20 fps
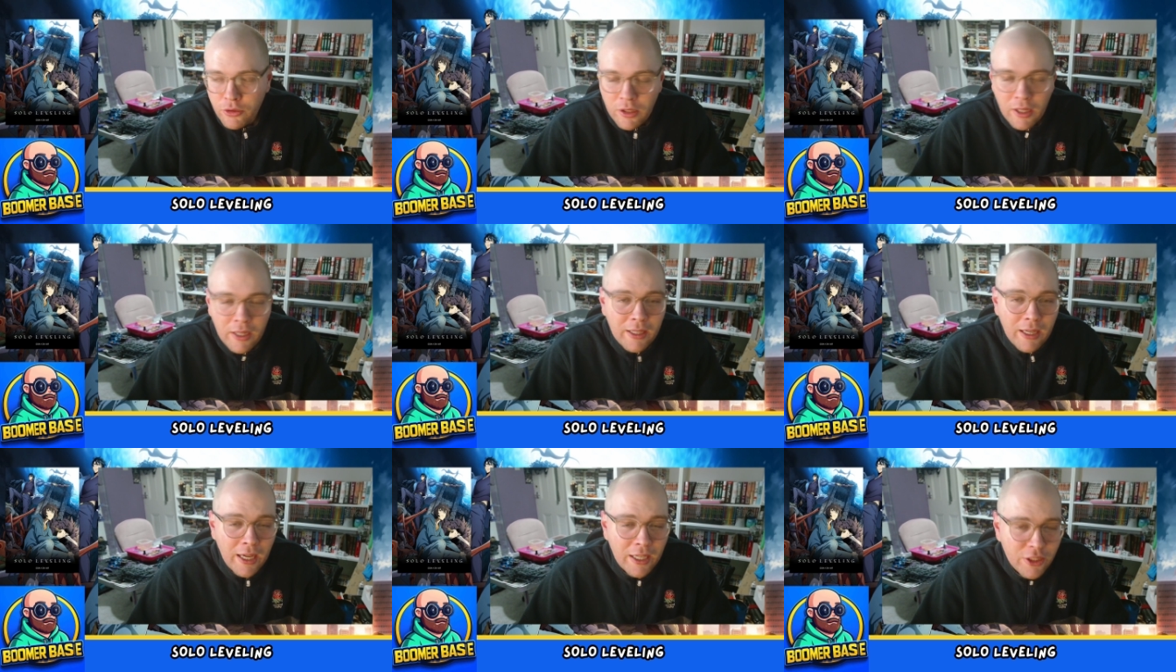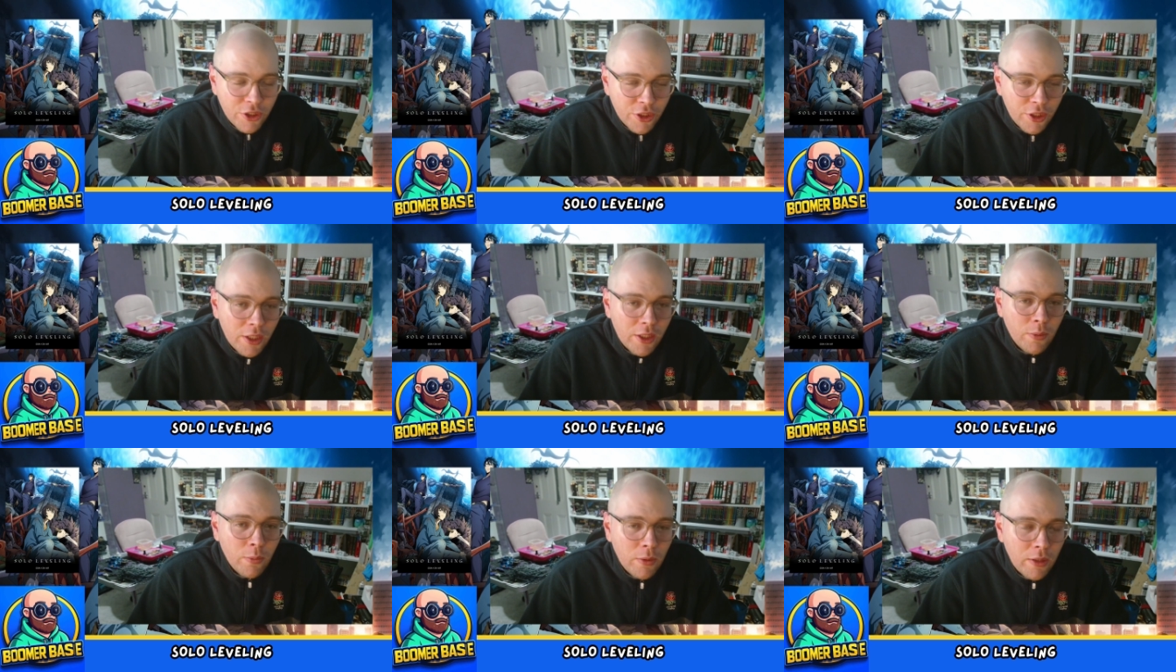Like, I
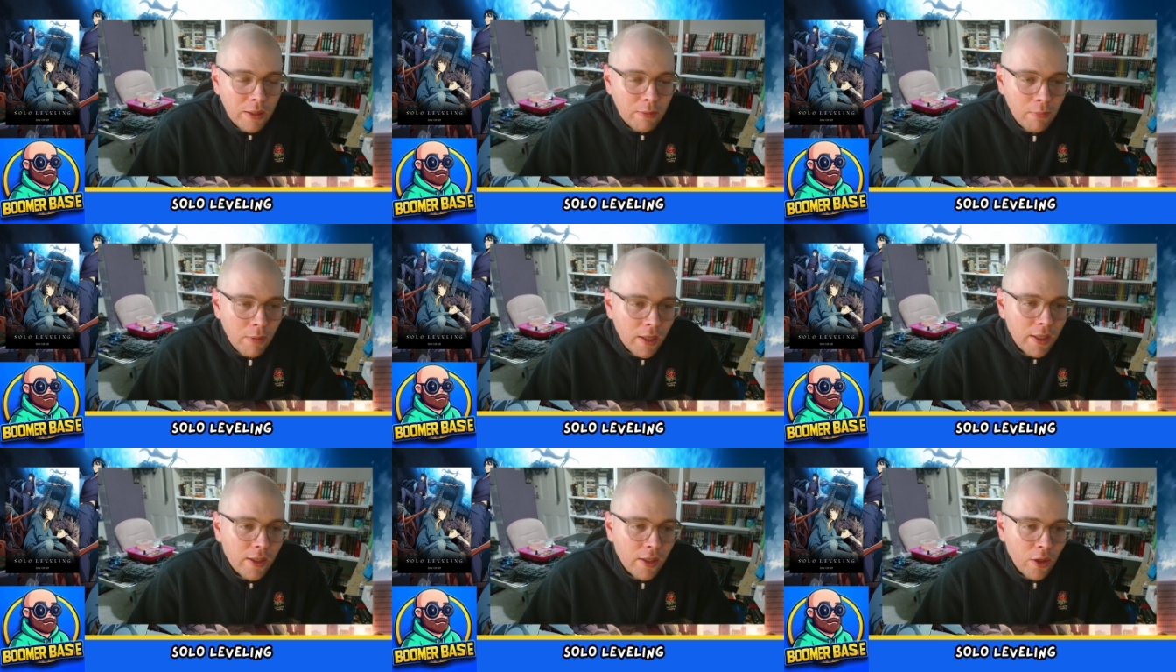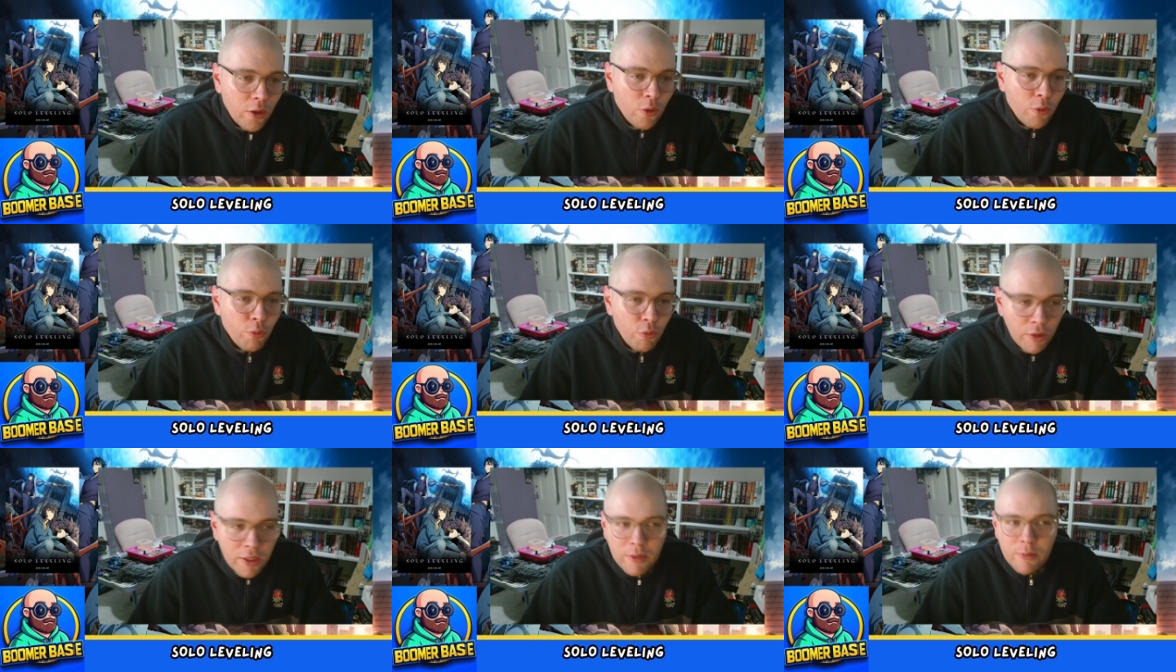genuinely might go
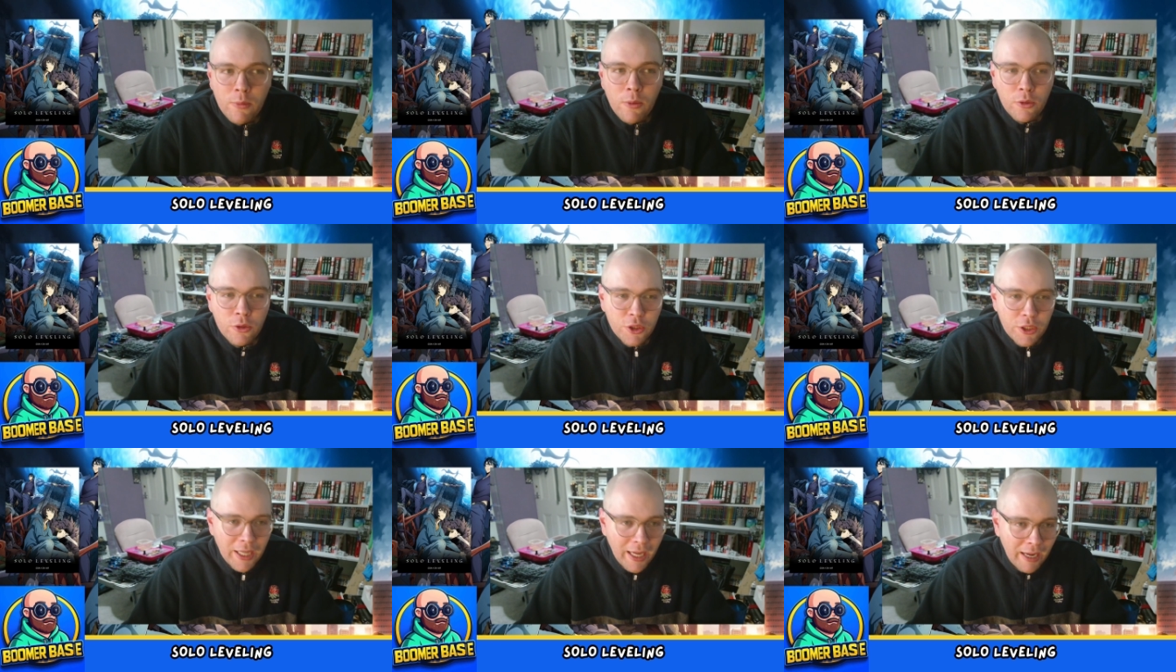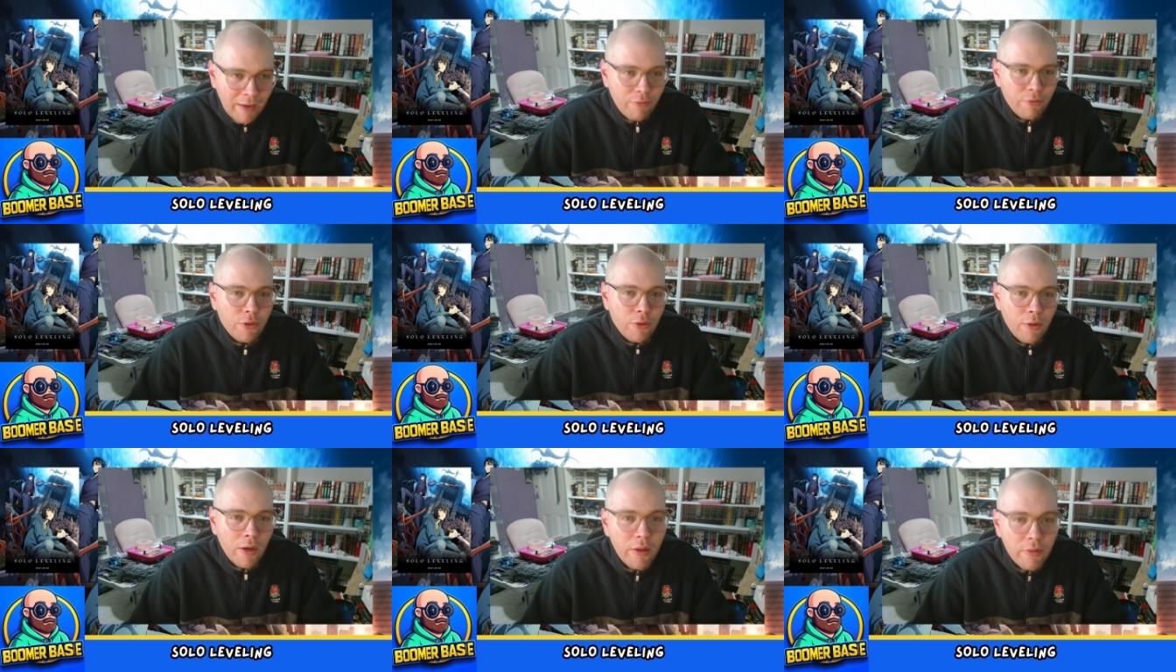rewatch it
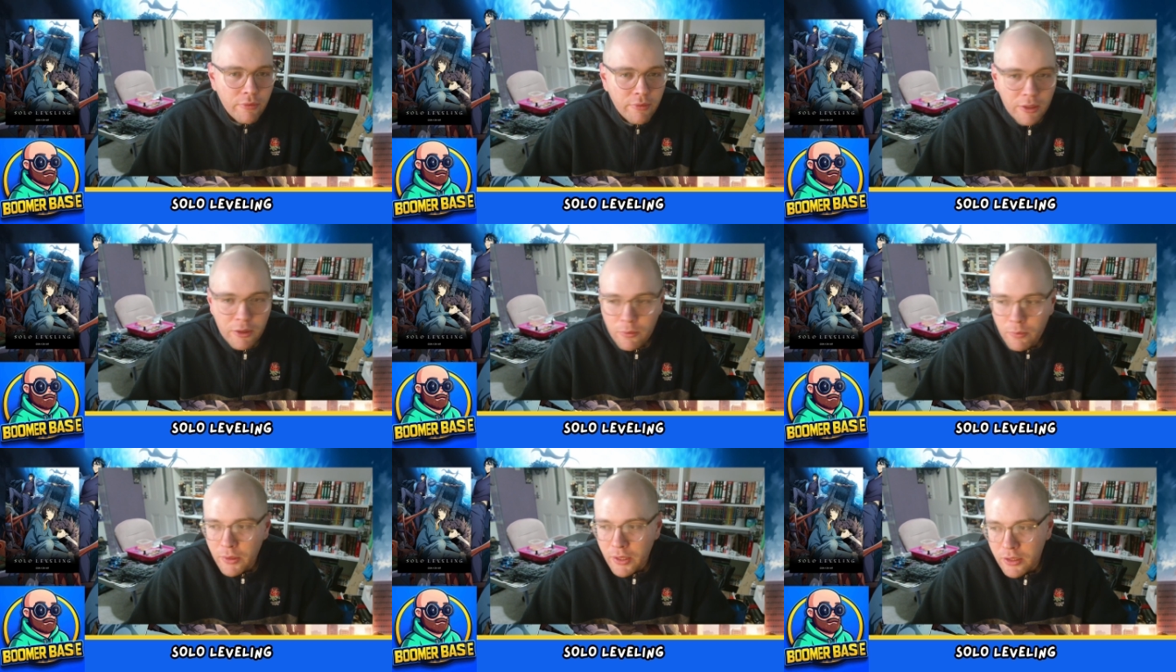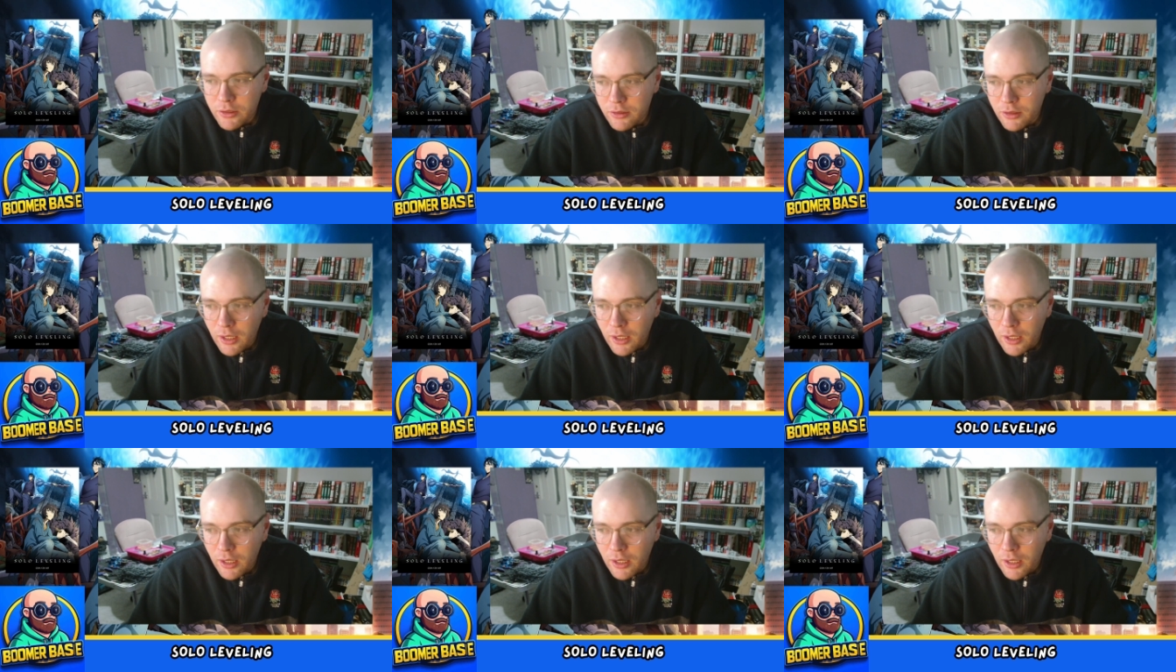after I filmed this.